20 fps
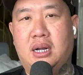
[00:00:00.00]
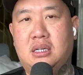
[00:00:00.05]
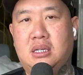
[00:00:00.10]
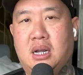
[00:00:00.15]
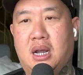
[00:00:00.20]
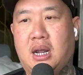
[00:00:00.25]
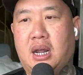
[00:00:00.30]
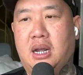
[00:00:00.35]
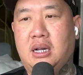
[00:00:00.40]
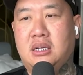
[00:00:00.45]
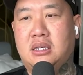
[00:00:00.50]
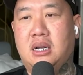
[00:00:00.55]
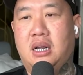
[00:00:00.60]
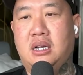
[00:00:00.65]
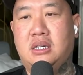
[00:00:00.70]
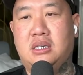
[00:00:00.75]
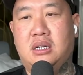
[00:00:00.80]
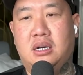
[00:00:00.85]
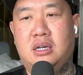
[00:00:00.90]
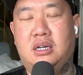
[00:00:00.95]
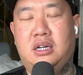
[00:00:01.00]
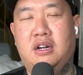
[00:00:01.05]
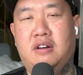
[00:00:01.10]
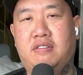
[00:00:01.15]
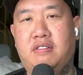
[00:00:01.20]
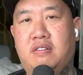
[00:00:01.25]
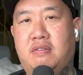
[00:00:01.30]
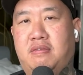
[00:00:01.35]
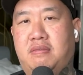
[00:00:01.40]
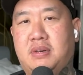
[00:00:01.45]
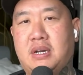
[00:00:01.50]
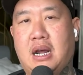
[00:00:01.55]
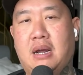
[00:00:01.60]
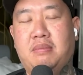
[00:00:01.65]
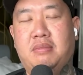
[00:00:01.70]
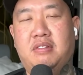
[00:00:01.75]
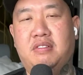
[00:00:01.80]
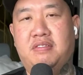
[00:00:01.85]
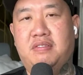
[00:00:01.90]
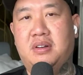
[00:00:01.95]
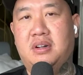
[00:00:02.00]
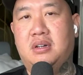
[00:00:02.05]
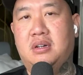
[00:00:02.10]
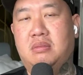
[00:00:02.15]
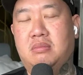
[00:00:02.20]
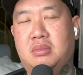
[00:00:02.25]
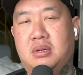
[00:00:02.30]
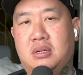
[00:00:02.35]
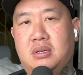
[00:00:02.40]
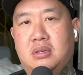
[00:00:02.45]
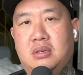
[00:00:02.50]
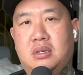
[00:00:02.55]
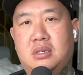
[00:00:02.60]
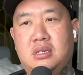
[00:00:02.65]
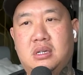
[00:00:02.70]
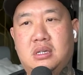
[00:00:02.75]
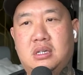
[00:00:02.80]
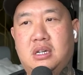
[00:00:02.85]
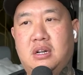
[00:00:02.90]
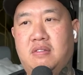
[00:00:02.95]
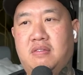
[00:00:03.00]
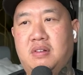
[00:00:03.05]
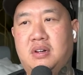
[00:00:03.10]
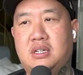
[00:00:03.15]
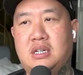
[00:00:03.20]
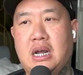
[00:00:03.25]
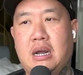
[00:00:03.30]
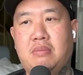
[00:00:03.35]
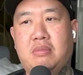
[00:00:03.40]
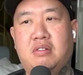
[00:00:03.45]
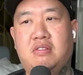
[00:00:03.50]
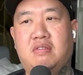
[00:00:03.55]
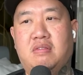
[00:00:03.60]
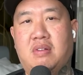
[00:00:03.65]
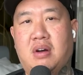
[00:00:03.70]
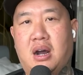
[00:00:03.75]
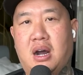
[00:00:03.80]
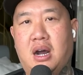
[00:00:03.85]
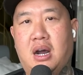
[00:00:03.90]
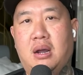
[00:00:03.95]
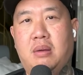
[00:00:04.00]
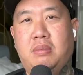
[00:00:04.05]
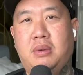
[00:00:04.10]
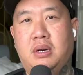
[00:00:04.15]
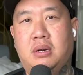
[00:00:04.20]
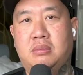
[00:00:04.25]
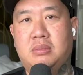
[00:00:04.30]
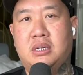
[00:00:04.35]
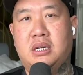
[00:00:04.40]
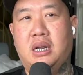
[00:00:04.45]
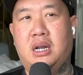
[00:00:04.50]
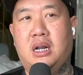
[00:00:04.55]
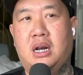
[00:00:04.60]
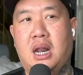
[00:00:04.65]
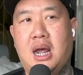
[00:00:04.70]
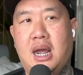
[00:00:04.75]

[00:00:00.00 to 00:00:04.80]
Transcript: It's like, it's a different type of feeling, bro. It's a different type of vibe. You know what I'm saying?